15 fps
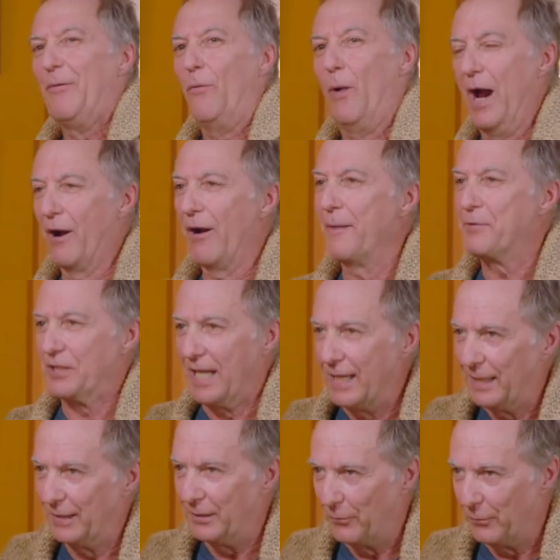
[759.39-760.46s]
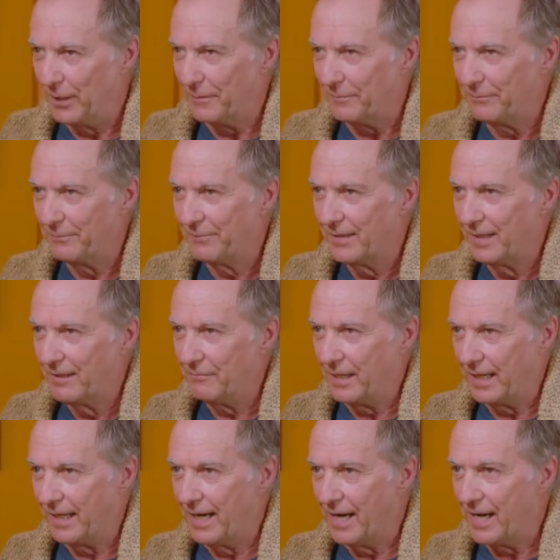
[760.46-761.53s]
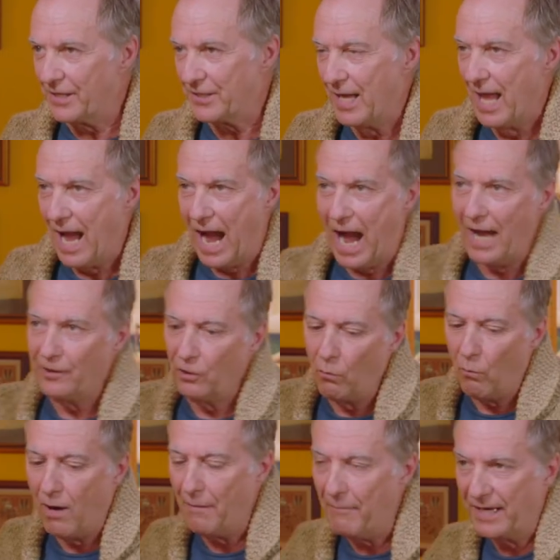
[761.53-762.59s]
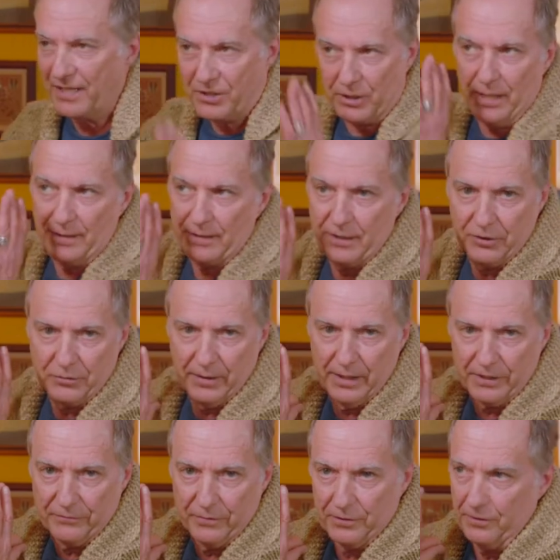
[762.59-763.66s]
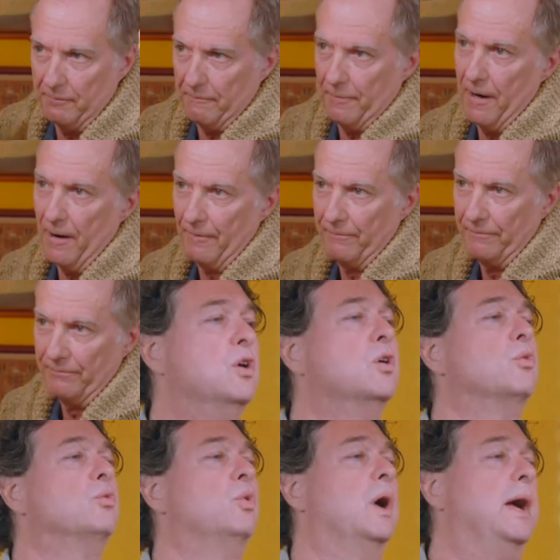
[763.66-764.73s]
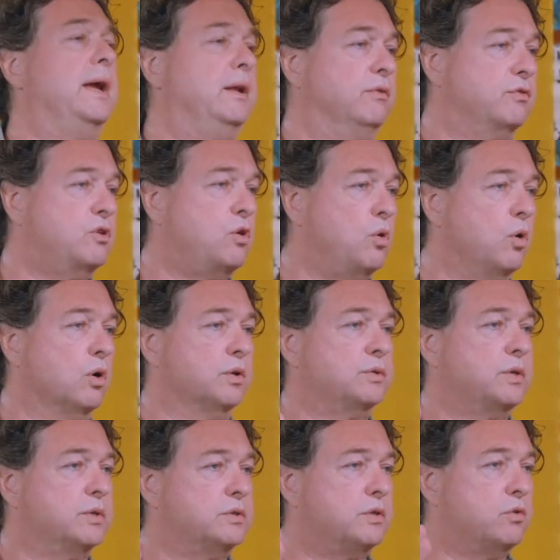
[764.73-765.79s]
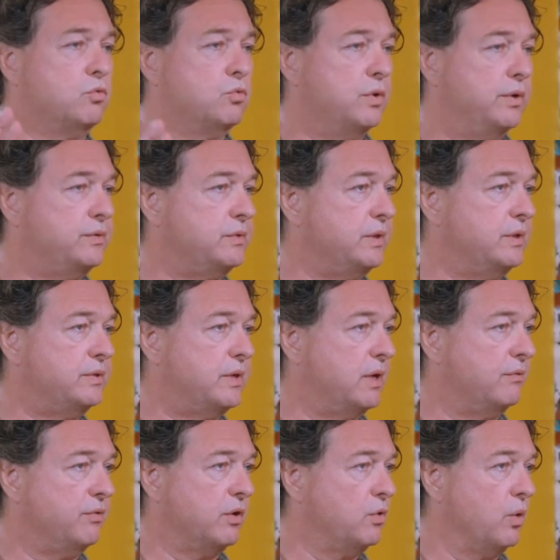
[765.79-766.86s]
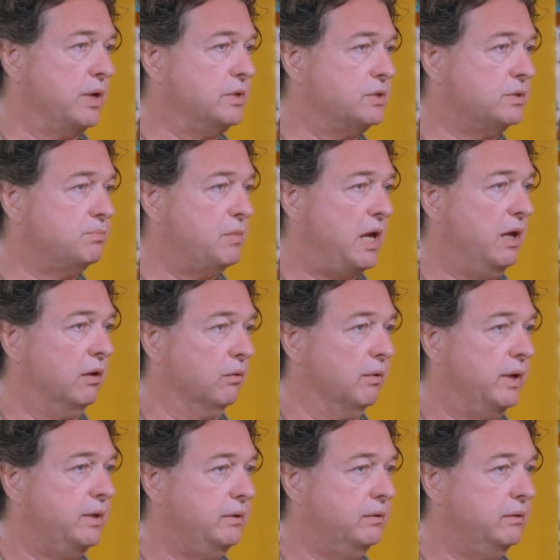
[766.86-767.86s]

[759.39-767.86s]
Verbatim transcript: where I'm standing in the wind because I don't want my scent to transfer to the bear. Right, of okay. course, because grizzlies have a great smell, right?